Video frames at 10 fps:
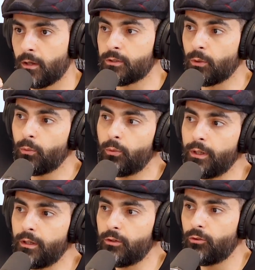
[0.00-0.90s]
So
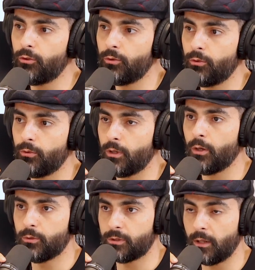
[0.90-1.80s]
when did you
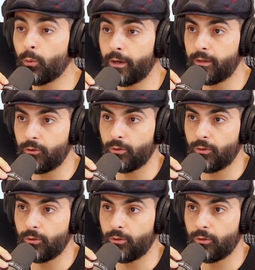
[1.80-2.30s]
host and where did you